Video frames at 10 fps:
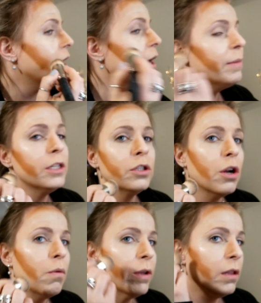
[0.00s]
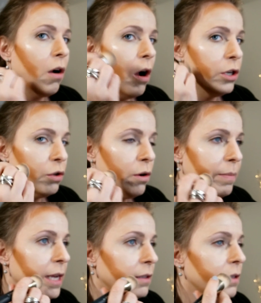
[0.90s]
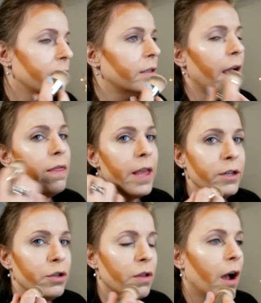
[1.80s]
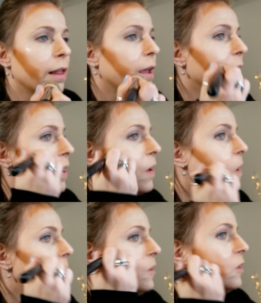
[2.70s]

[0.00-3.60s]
and I'm gonna start with the contour pieces and then do the highlighting.